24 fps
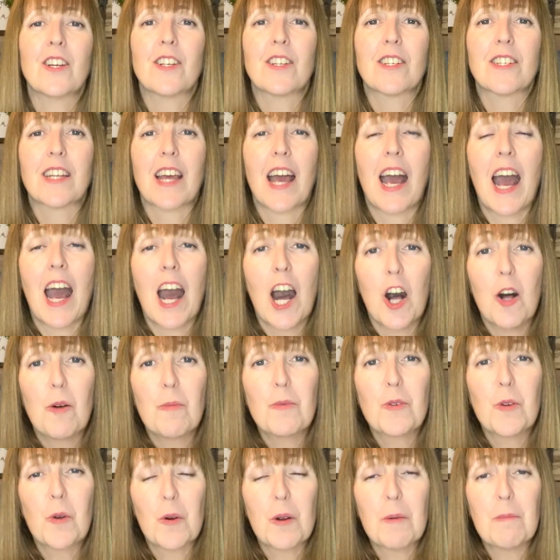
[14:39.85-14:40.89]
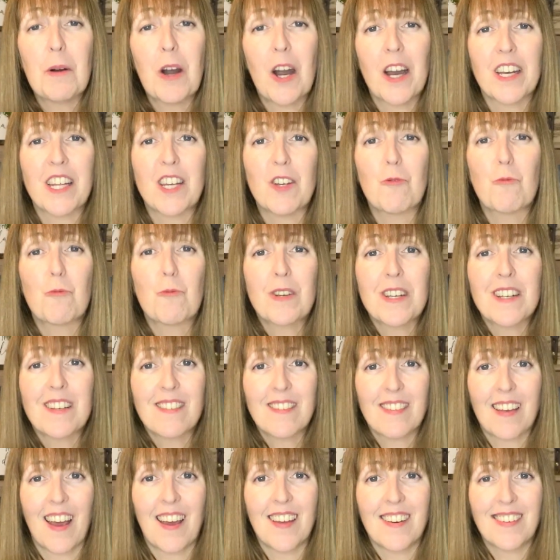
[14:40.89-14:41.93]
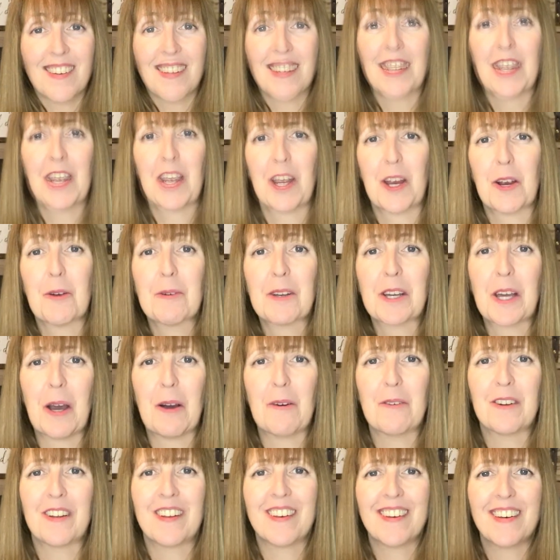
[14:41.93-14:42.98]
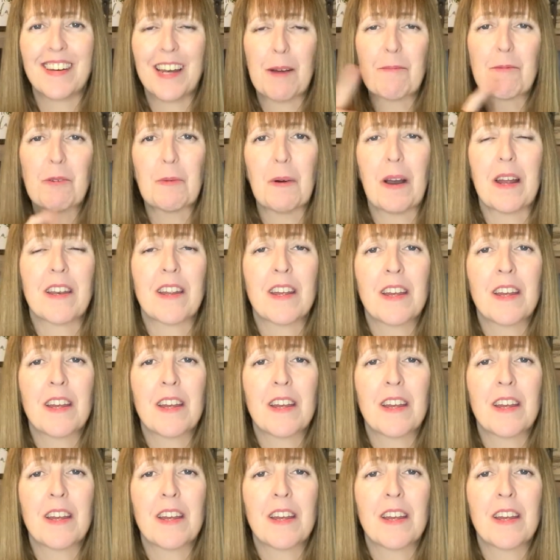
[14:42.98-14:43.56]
to help your body reset. Here we go. Number 1,